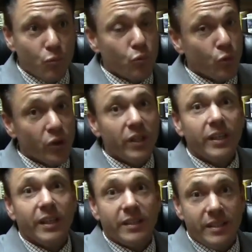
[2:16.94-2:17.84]

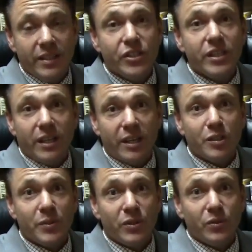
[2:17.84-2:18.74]
really dingy
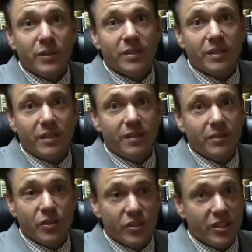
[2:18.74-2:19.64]
hospital with
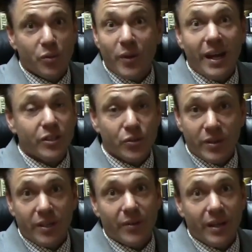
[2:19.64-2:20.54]
you could see rats
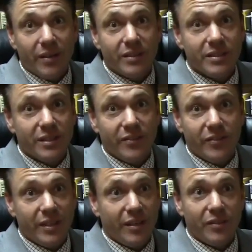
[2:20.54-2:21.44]
running around and
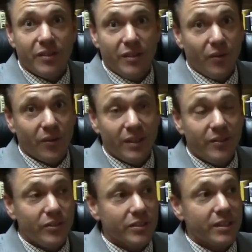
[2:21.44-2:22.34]
stuff down on the lower
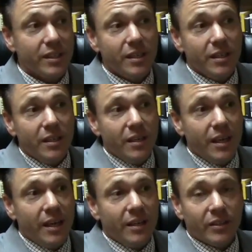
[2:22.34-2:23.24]
levels,
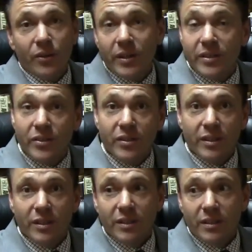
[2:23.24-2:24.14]
and go
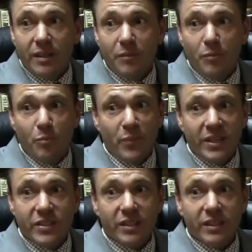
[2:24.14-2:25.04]
into
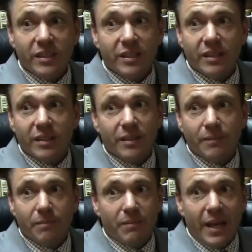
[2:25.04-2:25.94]
basically the
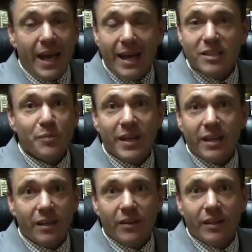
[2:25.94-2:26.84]

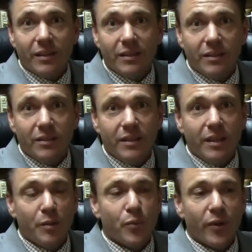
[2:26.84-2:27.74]
hazmat area
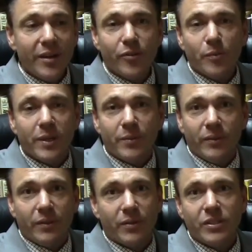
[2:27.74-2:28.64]
and pray for
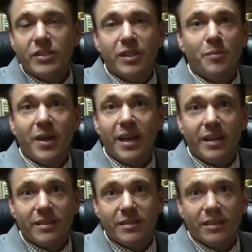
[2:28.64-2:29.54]
people. They were just
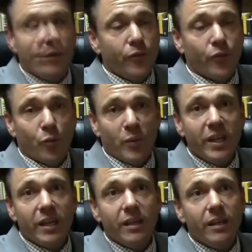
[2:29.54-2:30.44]
amazed. For
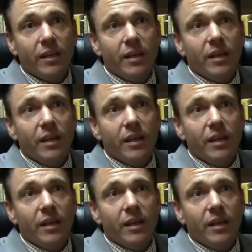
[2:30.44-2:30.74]
me,